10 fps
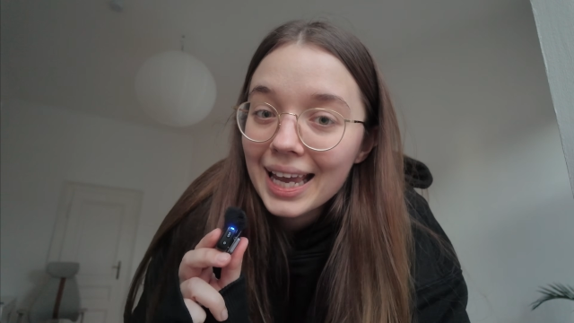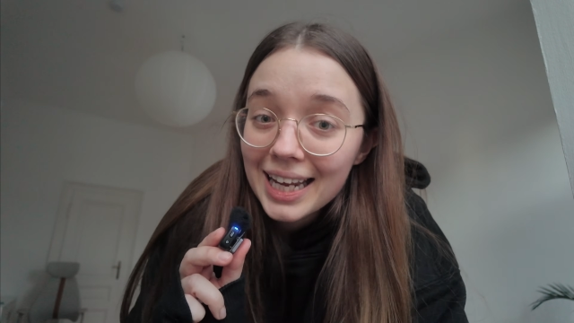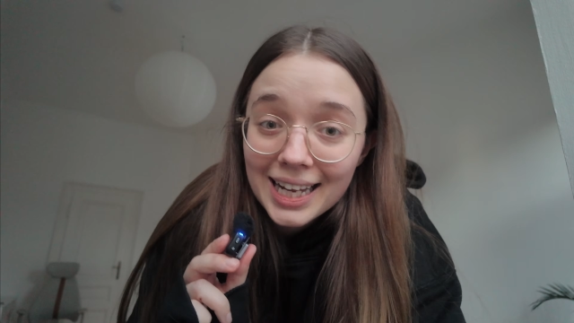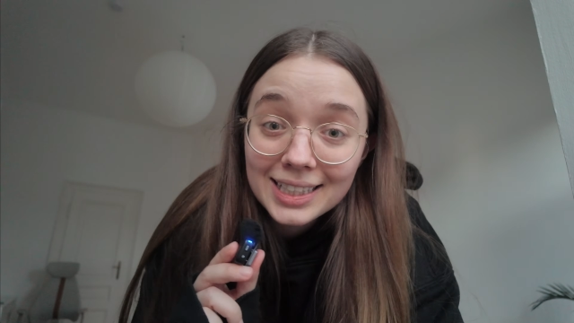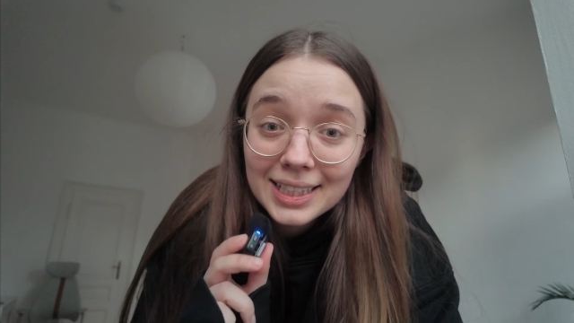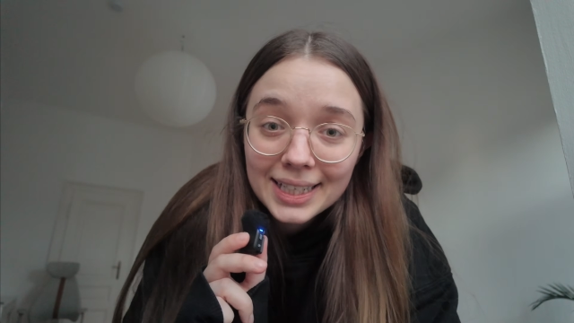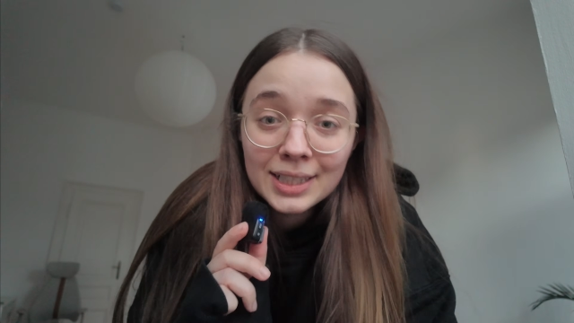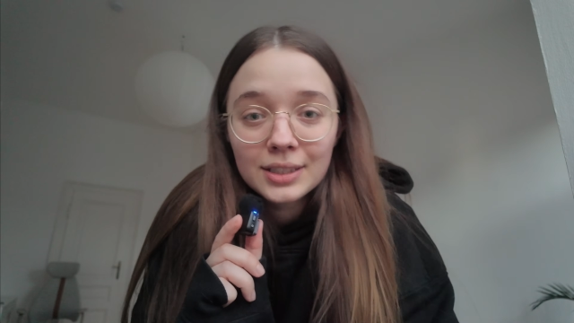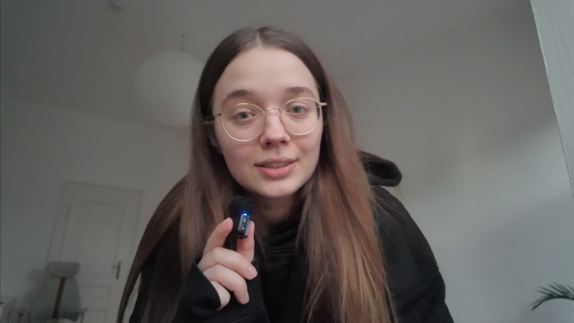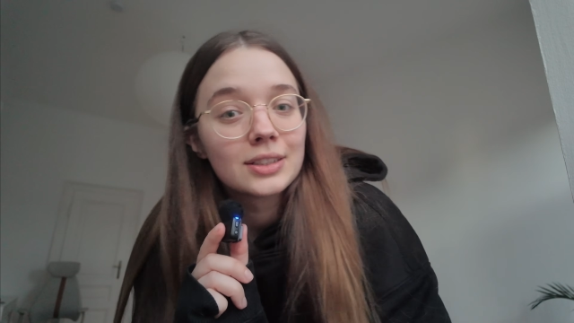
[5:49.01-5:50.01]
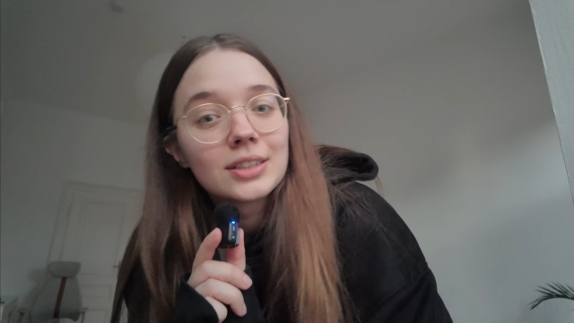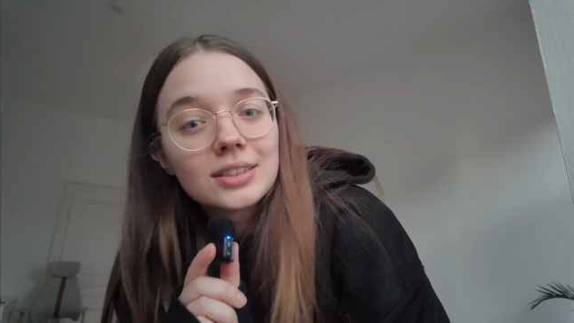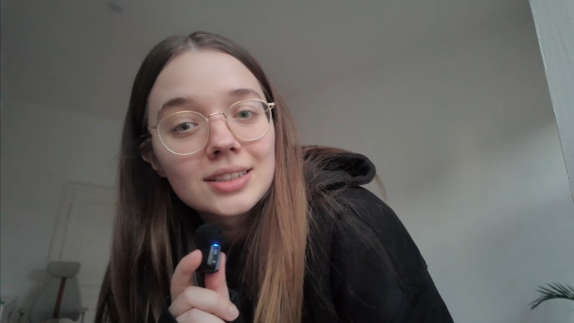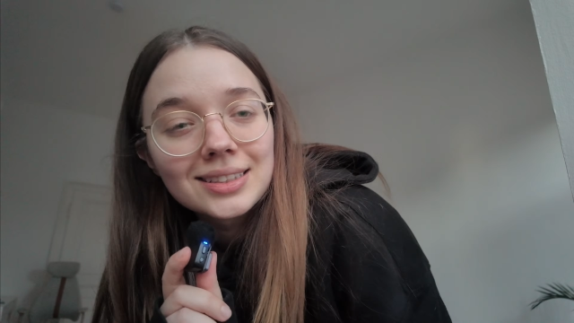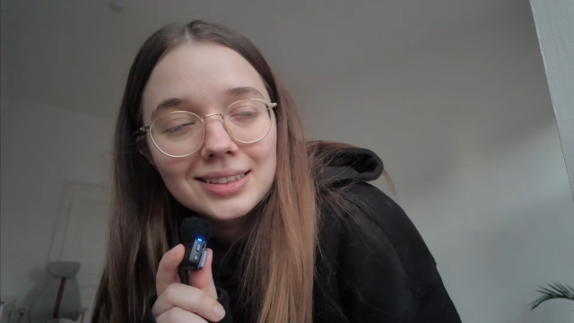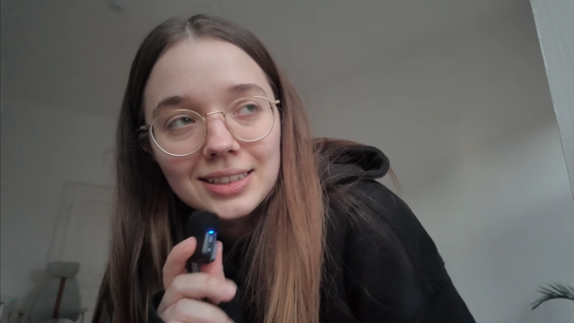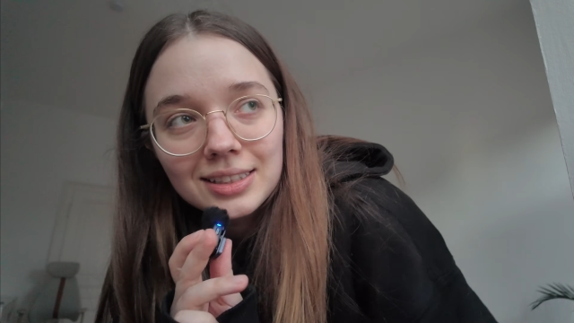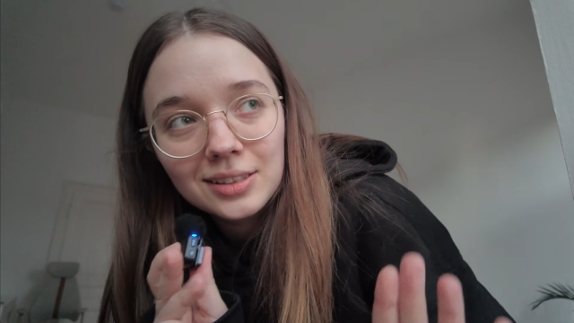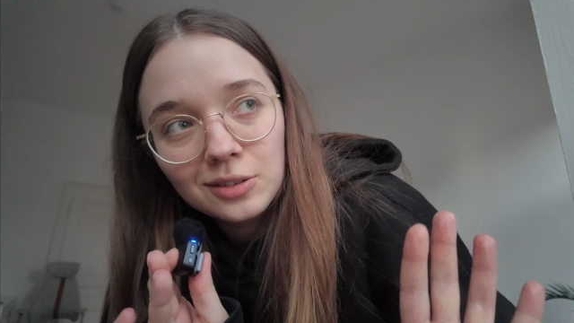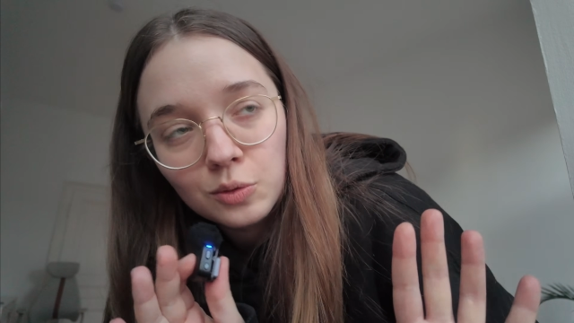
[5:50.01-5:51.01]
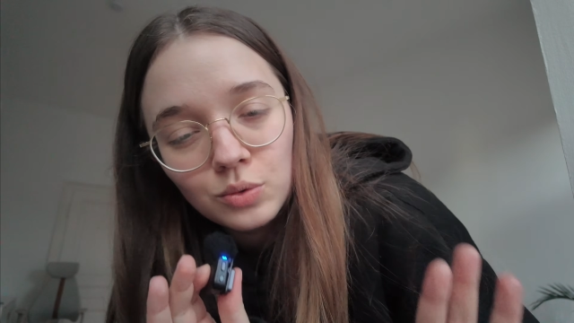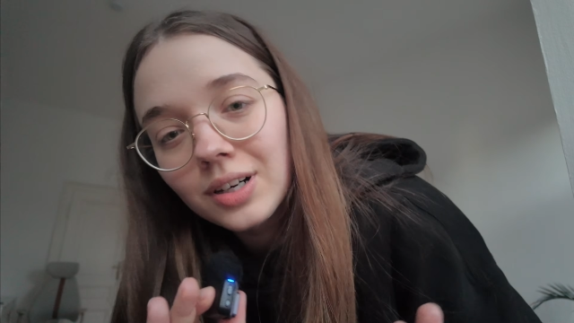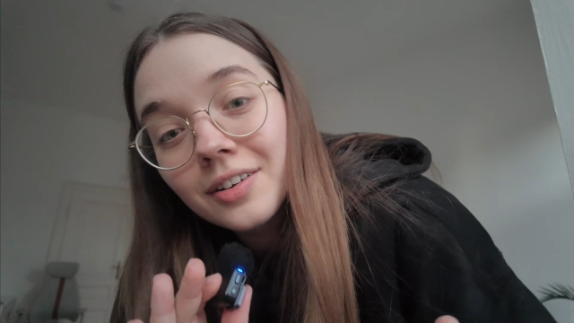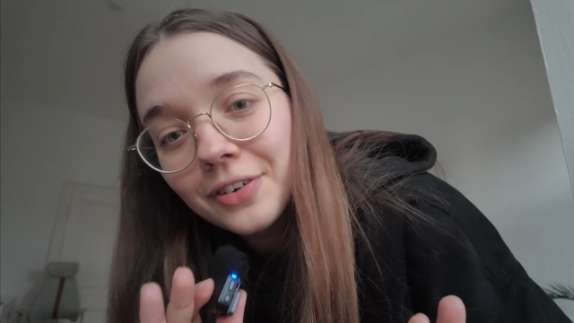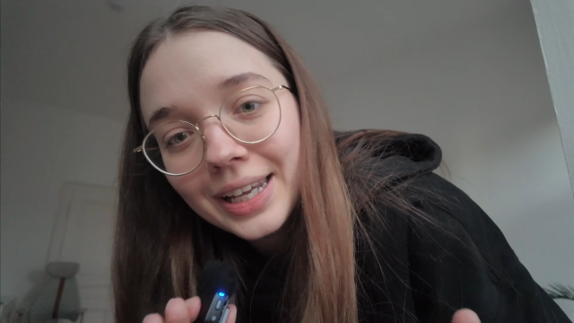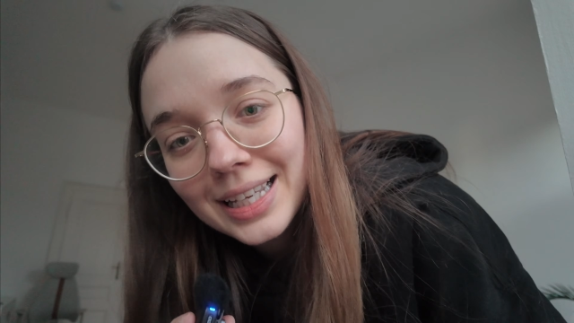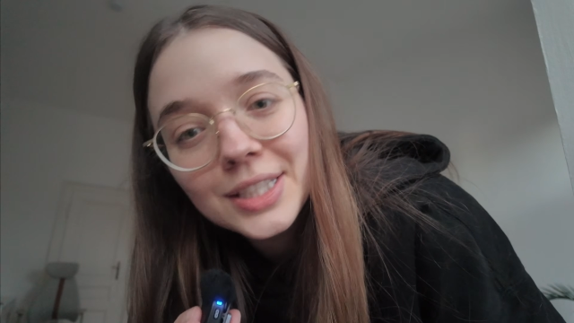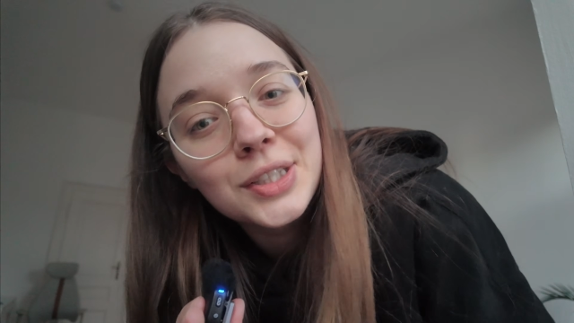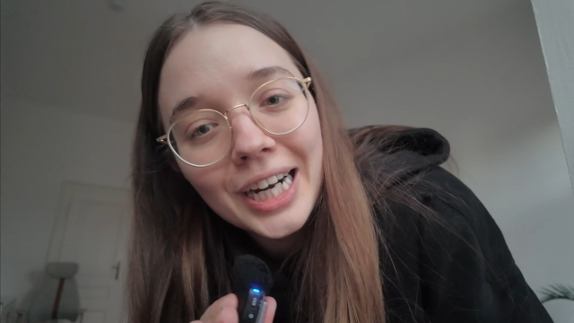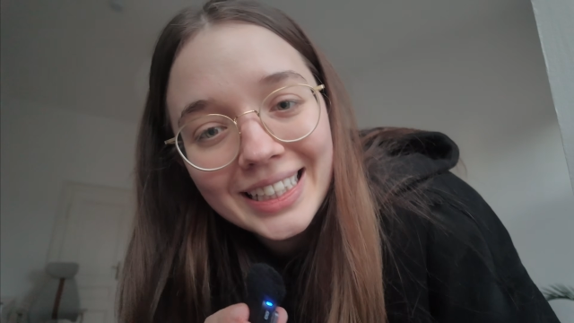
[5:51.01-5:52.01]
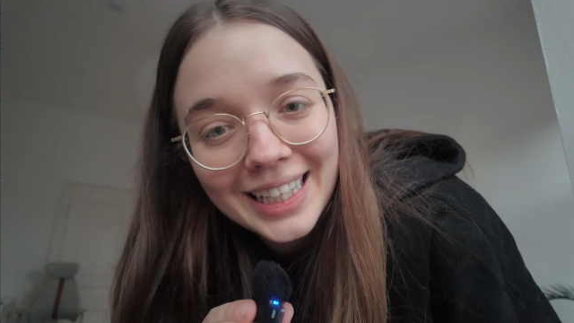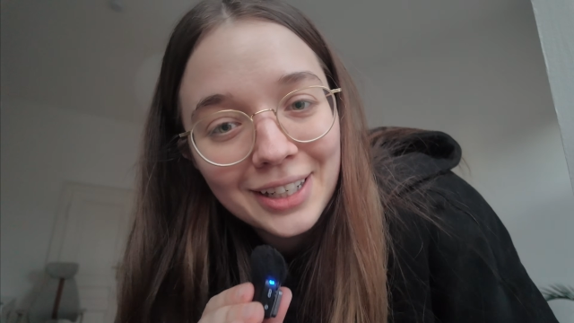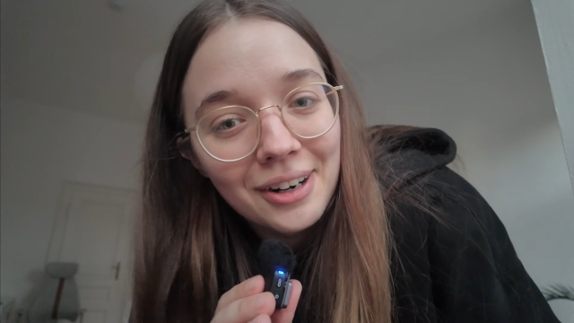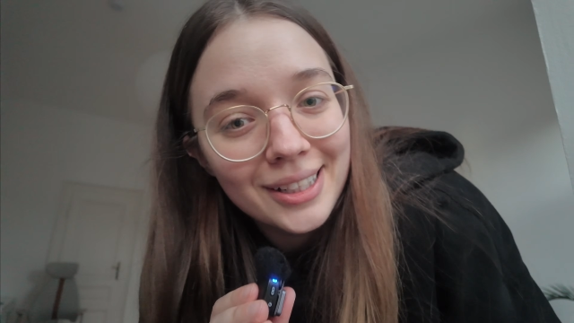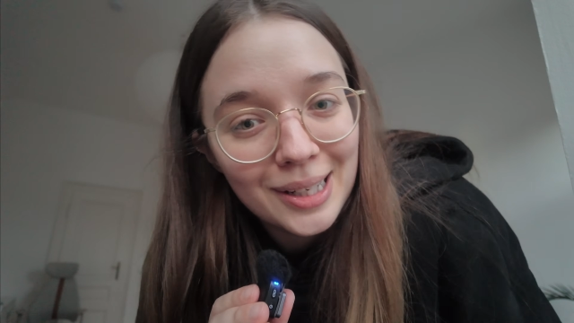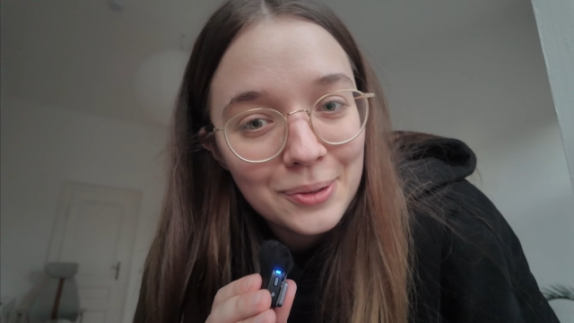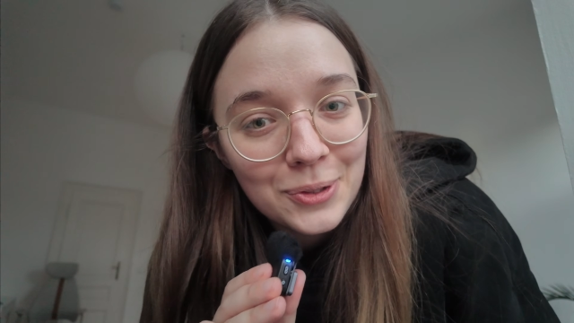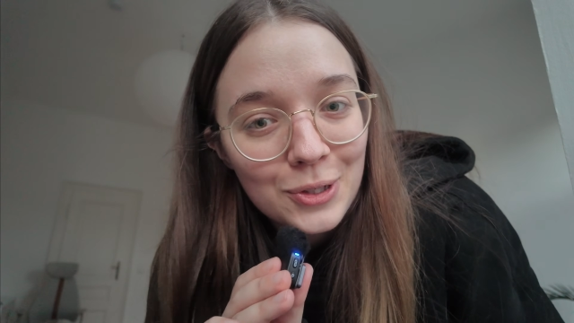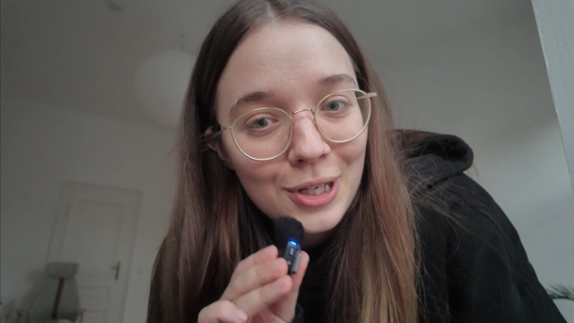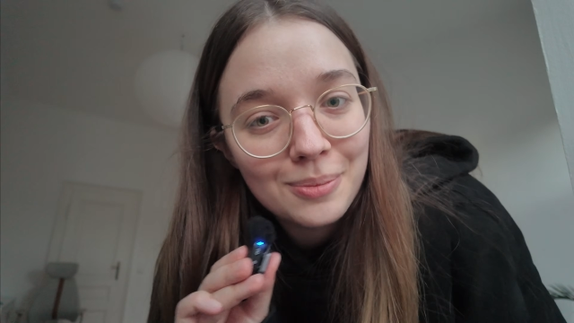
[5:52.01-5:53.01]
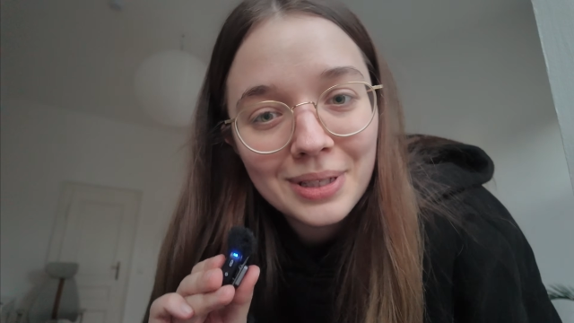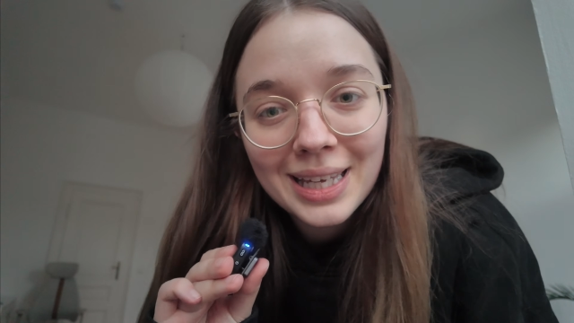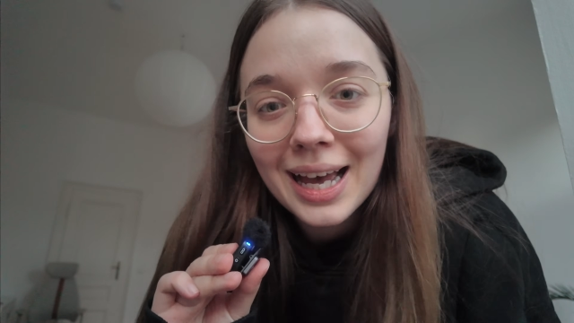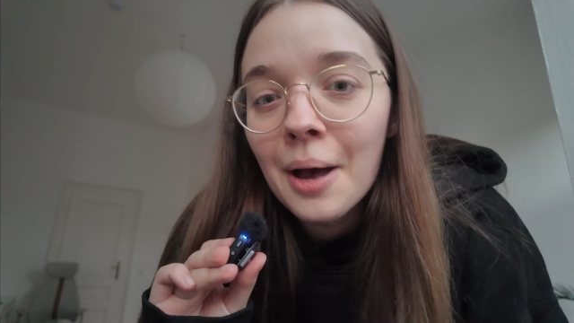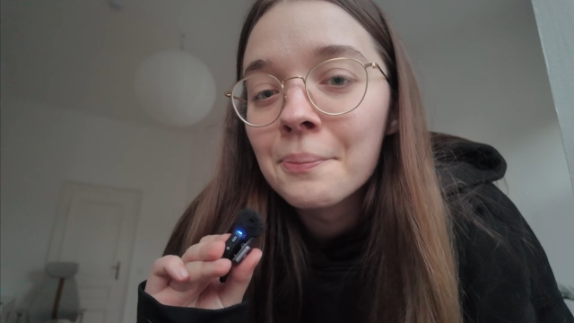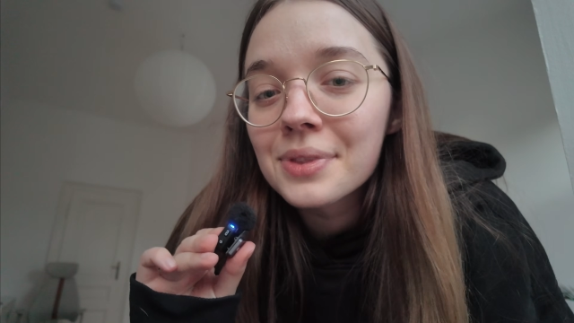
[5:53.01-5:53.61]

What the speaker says: And this walk thing is trending right now on social media,